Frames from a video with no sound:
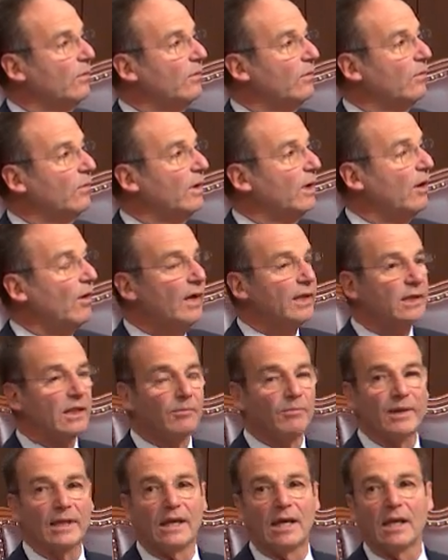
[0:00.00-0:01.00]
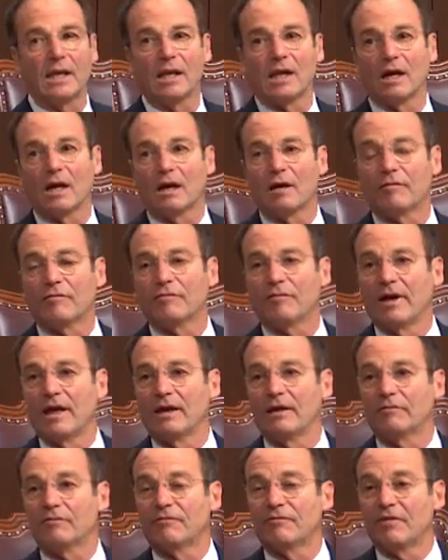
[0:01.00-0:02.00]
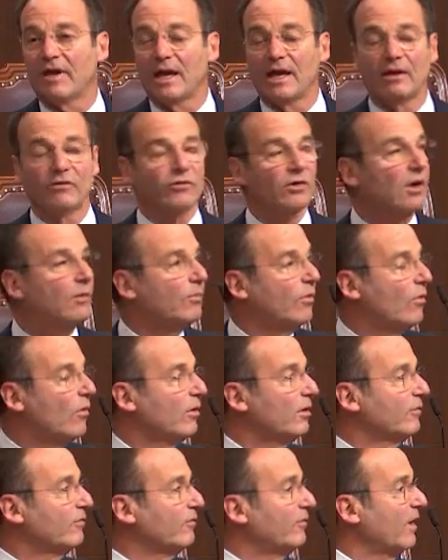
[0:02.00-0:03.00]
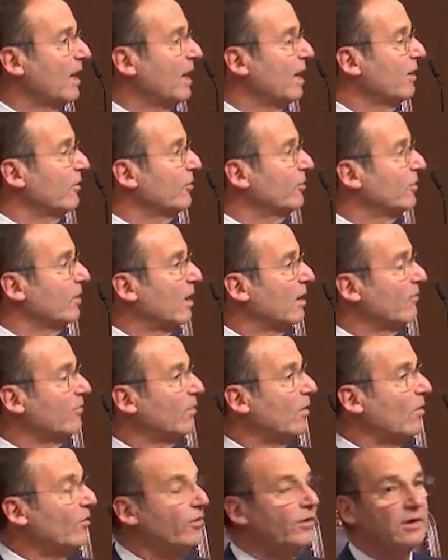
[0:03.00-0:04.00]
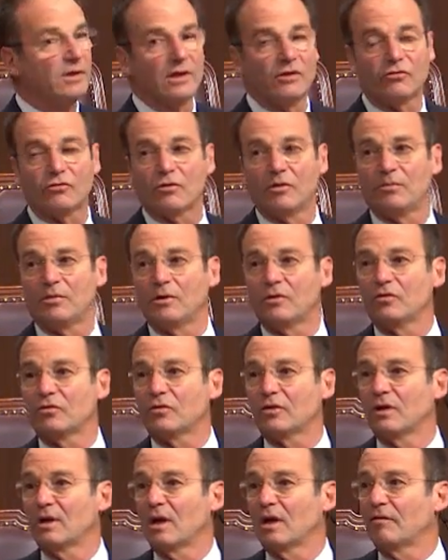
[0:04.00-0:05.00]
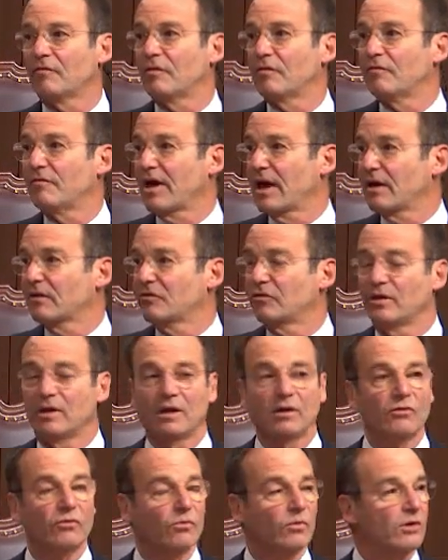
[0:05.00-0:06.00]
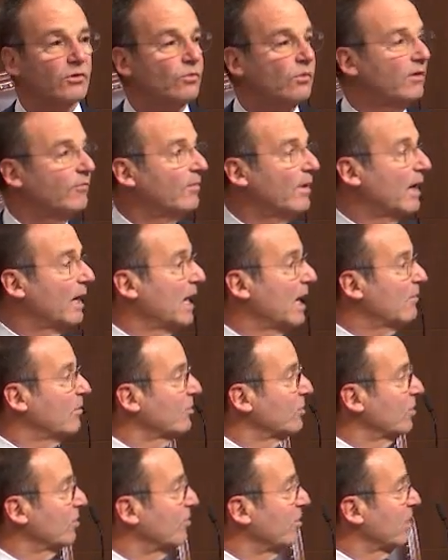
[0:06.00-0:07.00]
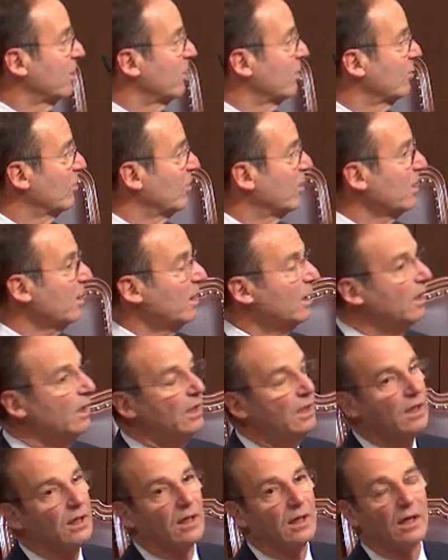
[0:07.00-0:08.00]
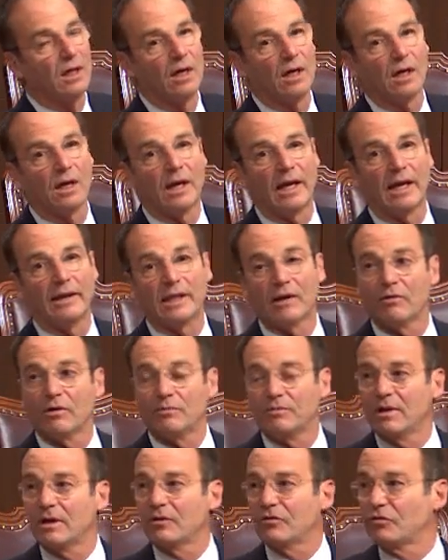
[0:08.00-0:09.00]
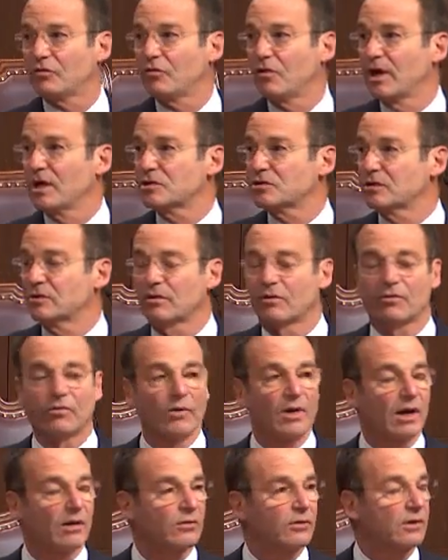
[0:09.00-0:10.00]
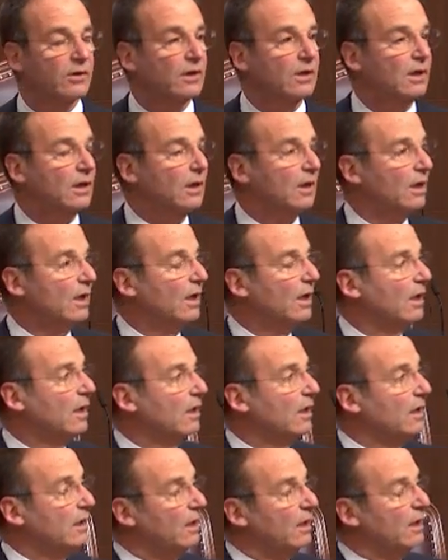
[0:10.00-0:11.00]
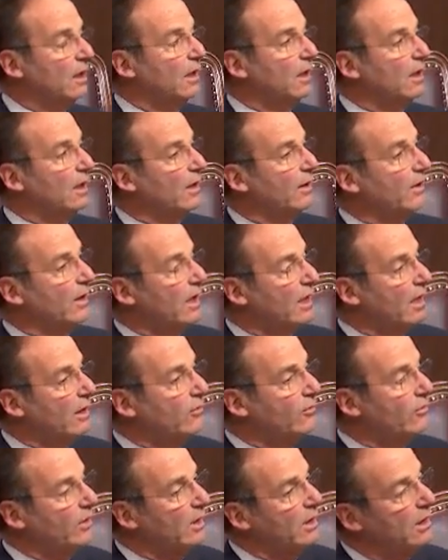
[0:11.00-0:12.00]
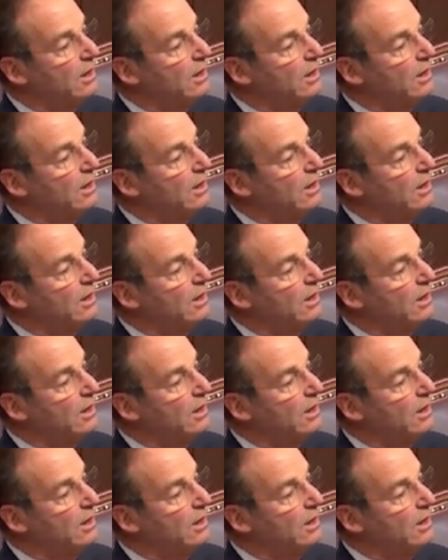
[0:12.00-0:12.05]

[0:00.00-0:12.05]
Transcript: We are at the beginning of a phase, an important phase, of both the distribution of the vaccines, which we've been able to procure, and their administration throughout the country.